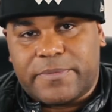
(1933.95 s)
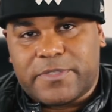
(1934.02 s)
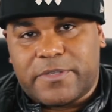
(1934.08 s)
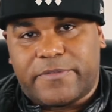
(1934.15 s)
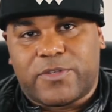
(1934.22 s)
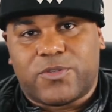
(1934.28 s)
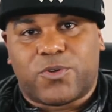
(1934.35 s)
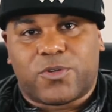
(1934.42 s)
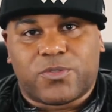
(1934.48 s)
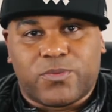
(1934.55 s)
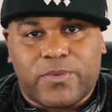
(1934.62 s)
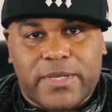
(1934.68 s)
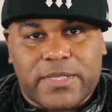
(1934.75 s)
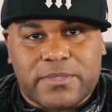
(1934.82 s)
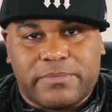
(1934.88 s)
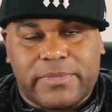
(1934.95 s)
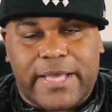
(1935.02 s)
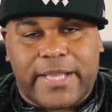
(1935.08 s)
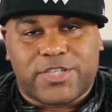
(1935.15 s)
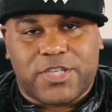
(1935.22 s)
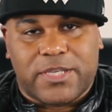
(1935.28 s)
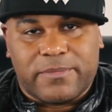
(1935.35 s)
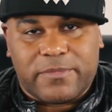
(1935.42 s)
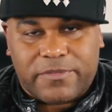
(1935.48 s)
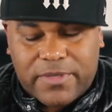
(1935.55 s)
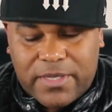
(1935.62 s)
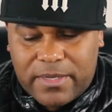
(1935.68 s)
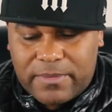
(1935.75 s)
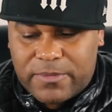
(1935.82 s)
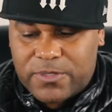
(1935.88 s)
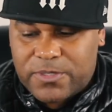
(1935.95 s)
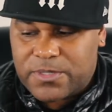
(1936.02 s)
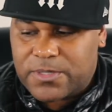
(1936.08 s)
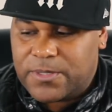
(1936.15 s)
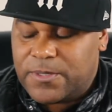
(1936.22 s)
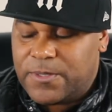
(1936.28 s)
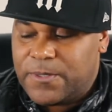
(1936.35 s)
Pacific Northwest Black Chamber of Commerce,